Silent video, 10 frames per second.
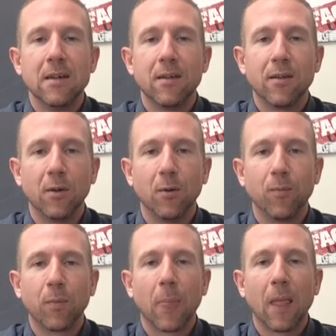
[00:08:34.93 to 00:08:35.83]
So
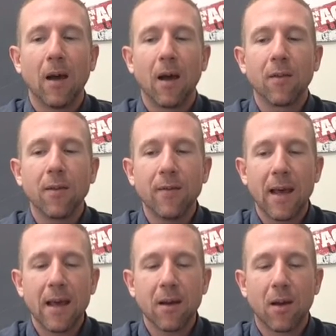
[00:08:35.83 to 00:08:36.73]
other than
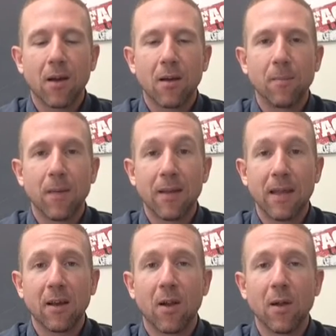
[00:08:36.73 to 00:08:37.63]
that, I
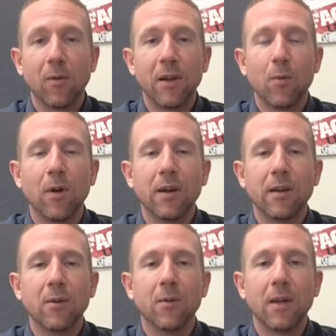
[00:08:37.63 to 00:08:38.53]
think all I really want to
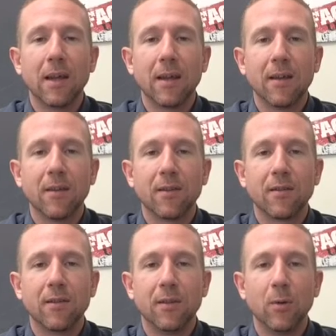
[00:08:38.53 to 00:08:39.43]
do
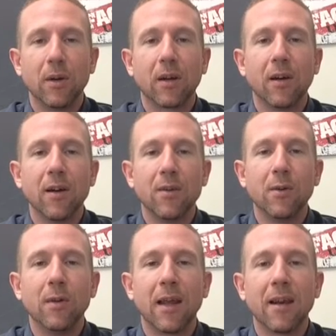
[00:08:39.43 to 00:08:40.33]
is to encourage
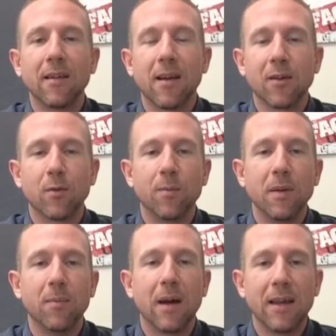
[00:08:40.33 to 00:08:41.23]
you to get in touch with
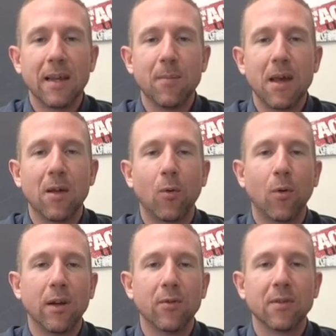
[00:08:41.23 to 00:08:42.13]
me by email
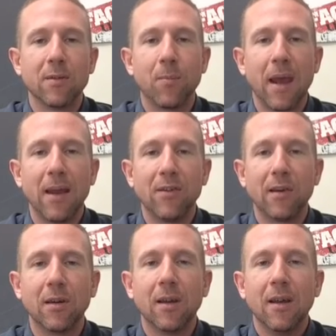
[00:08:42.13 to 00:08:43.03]
or using the
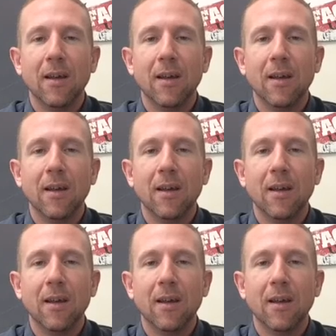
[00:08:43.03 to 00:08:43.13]
pager